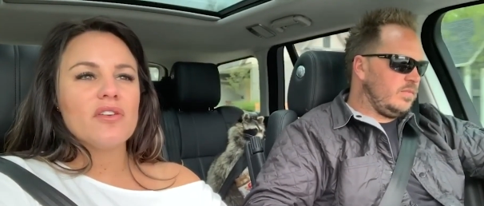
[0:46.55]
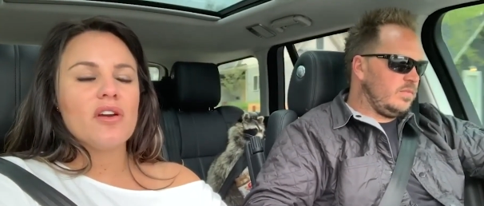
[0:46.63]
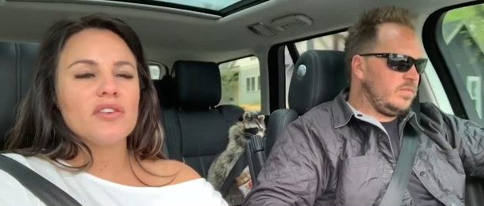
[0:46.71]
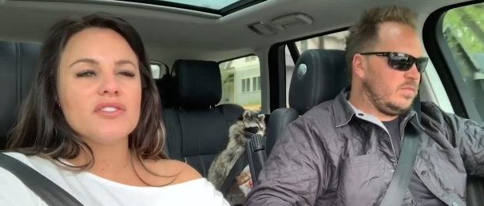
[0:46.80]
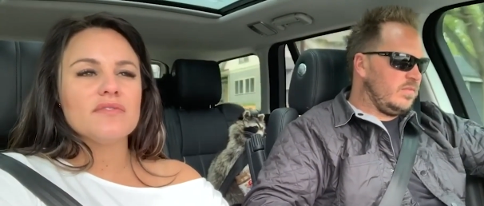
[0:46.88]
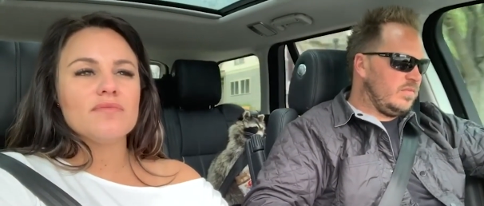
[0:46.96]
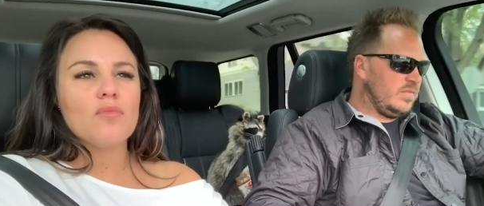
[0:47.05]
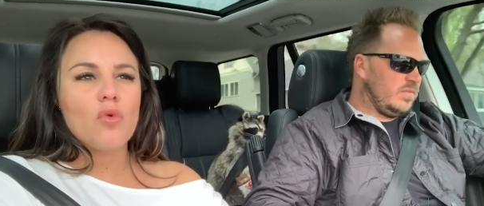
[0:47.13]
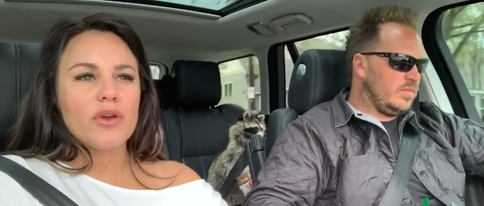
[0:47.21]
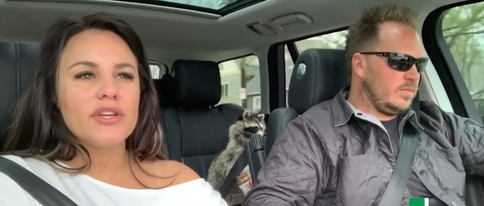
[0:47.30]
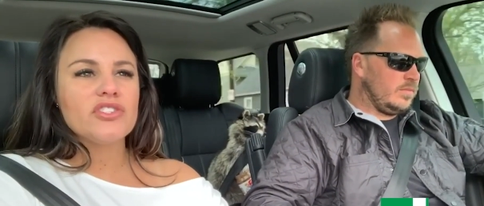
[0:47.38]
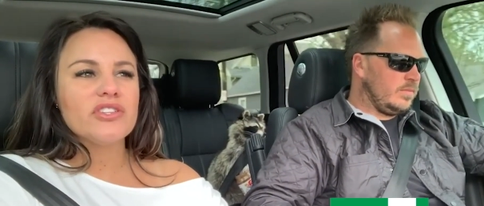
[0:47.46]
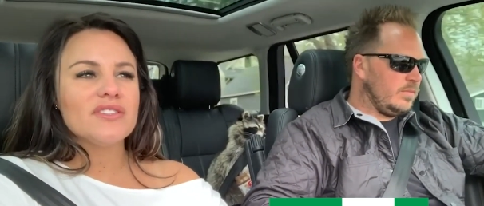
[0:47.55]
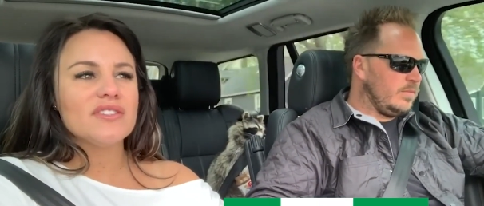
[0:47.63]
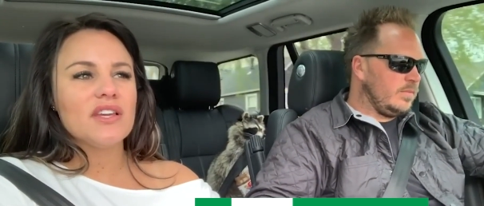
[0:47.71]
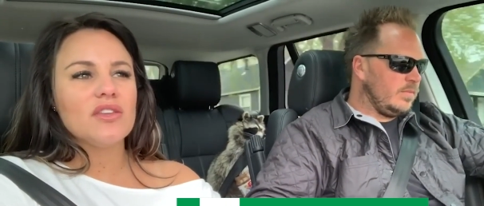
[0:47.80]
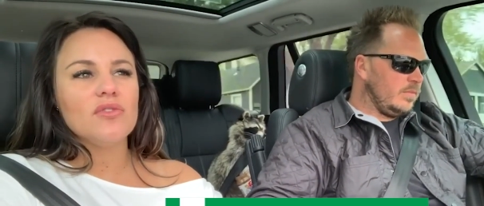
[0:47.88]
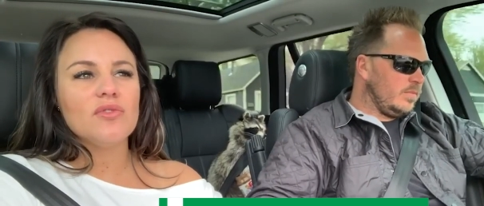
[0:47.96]
Speaker 1: there are some mortgages
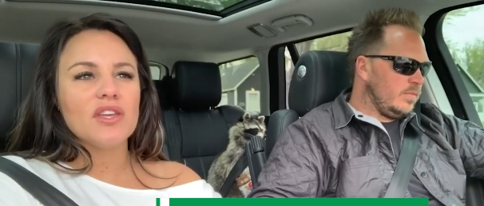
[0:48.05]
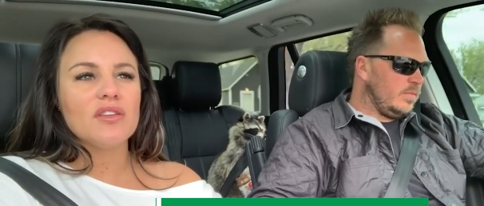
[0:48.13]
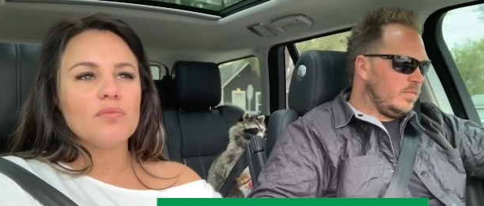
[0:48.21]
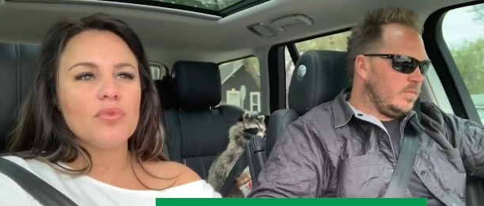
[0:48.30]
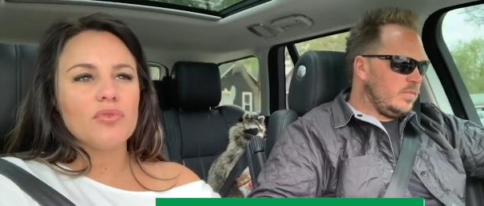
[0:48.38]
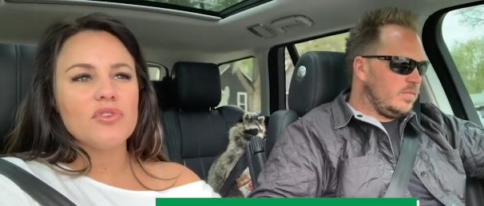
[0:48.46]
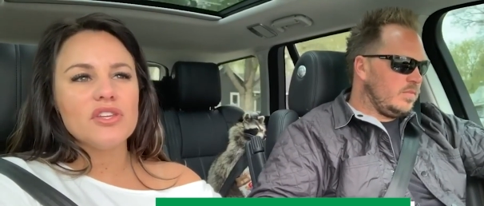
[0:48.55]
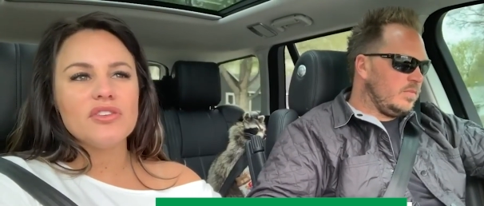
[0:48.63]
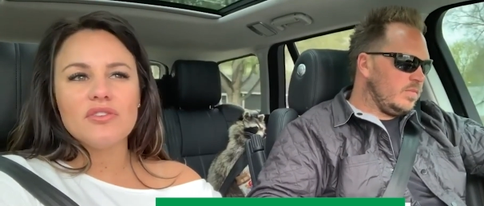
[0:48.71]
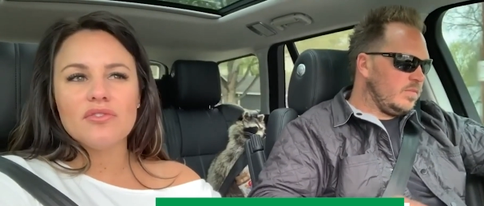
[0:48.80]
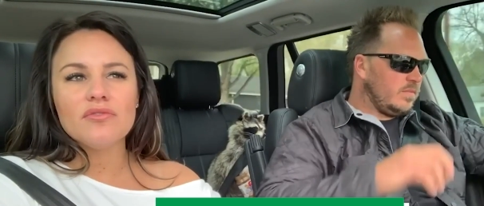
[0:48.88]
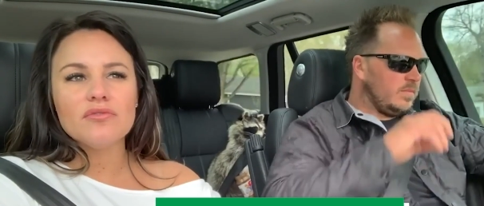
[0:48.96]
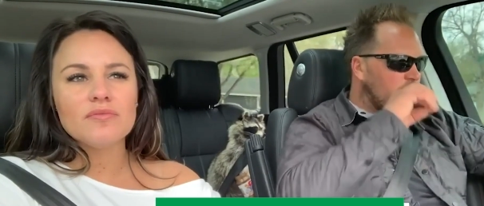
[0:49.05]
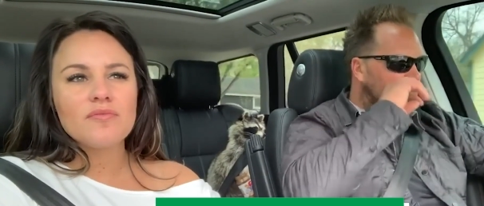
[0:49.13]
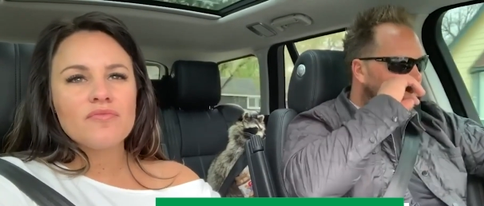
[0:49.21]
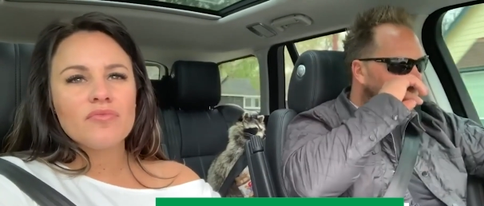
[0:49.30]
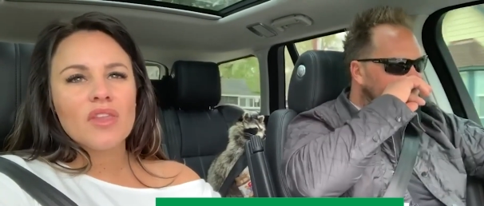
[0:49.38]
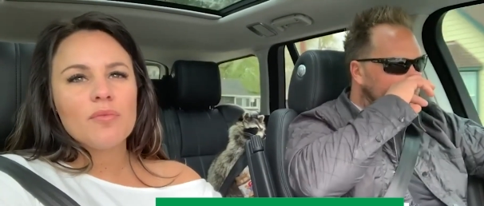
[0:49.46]
that you can pre-do
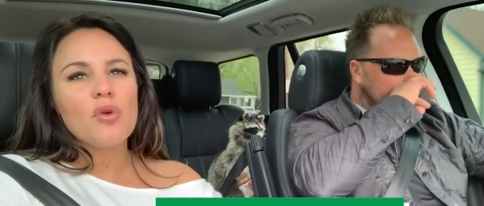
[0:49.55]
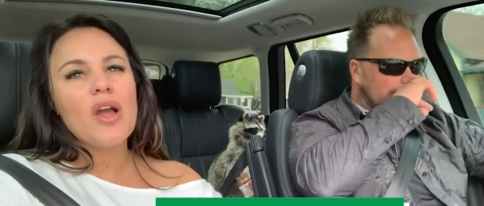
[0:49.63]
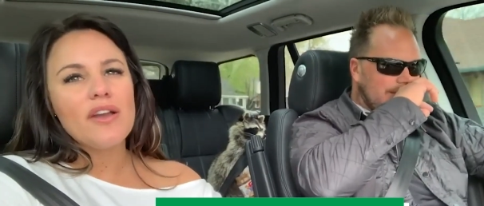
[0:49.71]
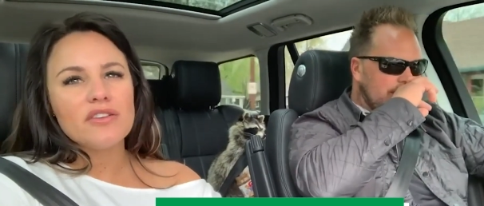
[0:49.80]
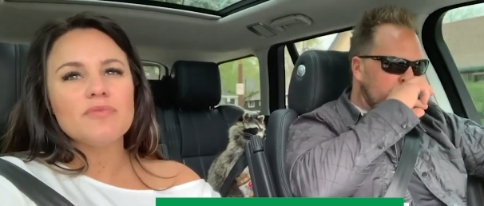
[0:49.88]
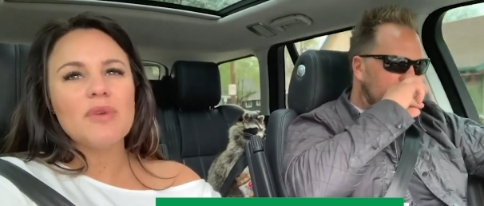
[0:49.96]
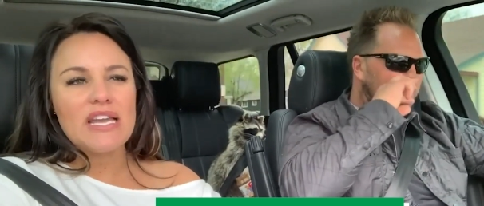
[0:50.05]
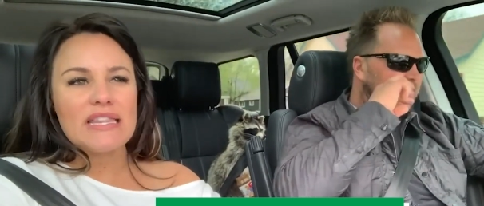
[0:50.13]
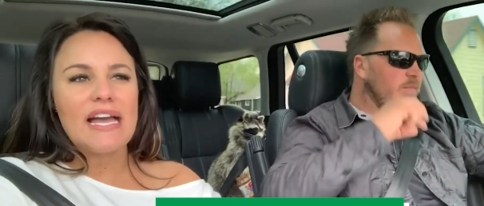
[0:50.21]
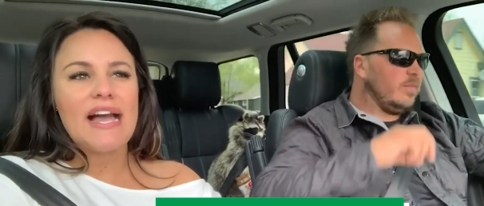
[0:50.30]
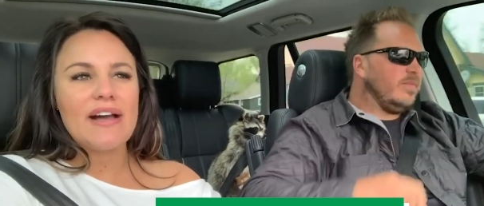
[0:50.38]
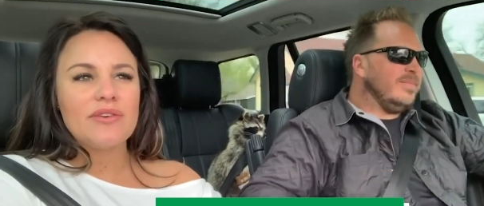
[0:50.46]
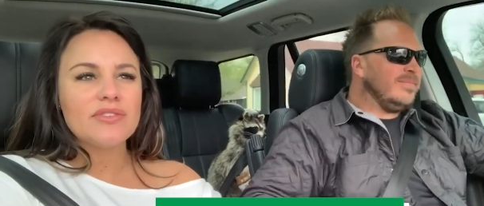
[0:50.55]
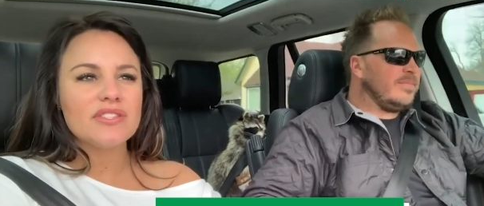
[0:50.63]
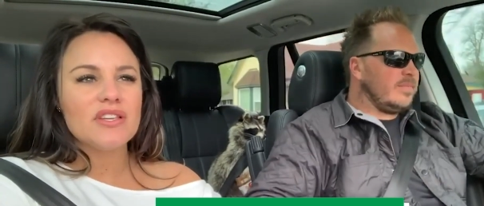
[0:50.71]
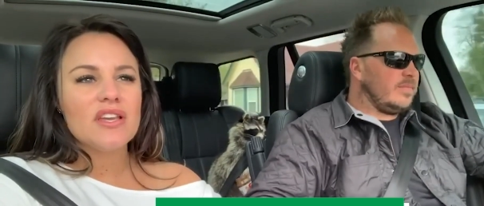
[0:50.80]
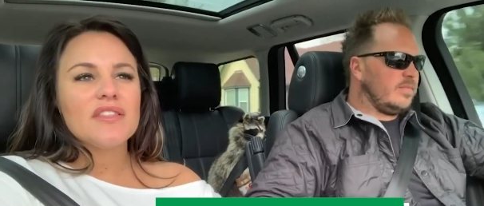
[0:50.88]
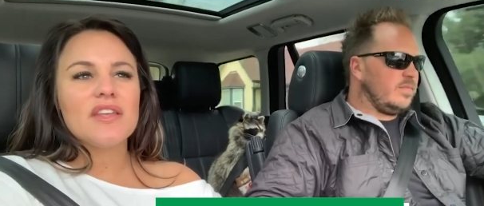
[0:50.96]
prior to buying the house
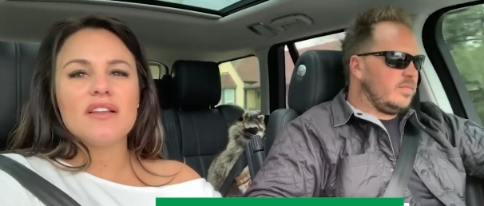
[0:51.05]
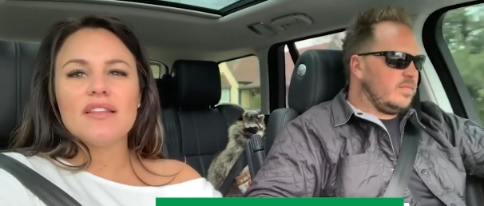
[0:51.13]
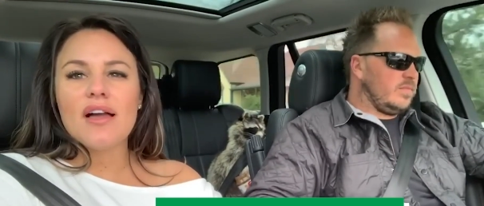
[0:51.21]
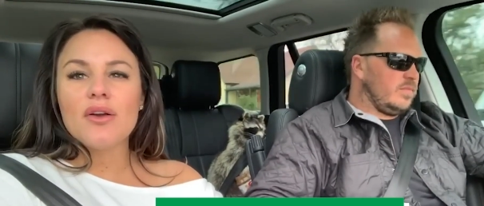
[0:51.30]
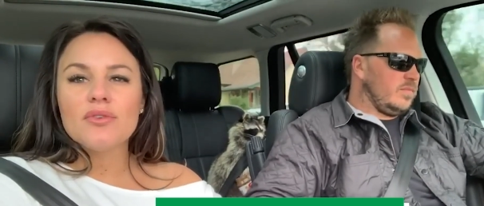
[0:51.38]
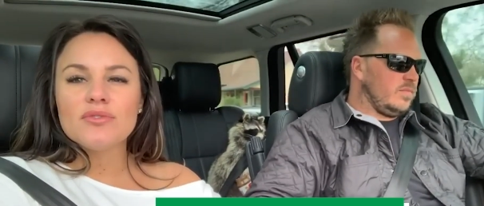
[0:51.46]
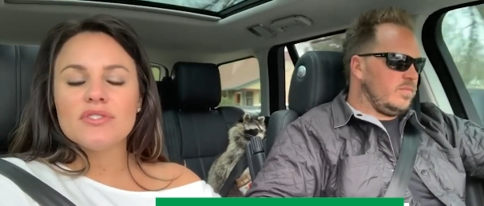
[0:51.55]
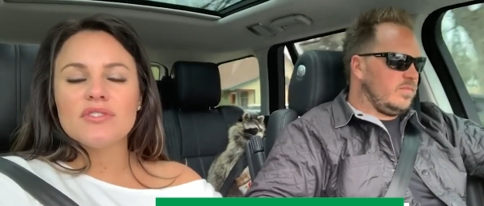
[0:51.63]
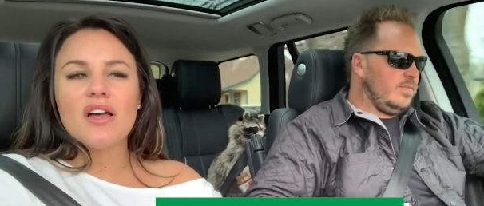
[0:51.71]
that allows